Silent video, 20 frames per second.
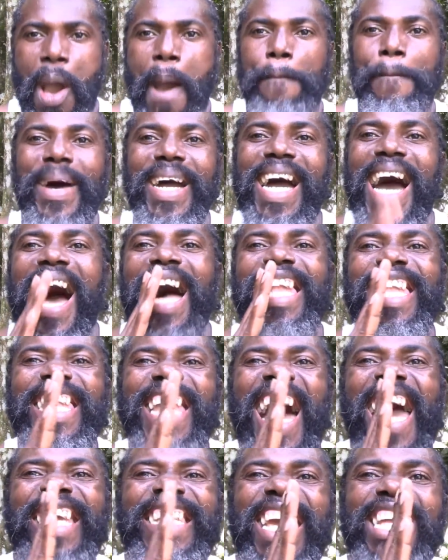by
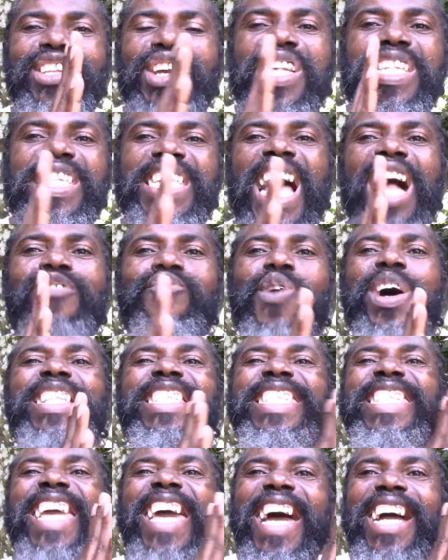aligning yourself with
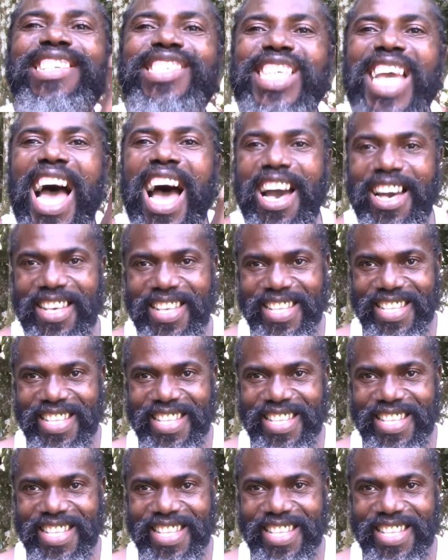nature.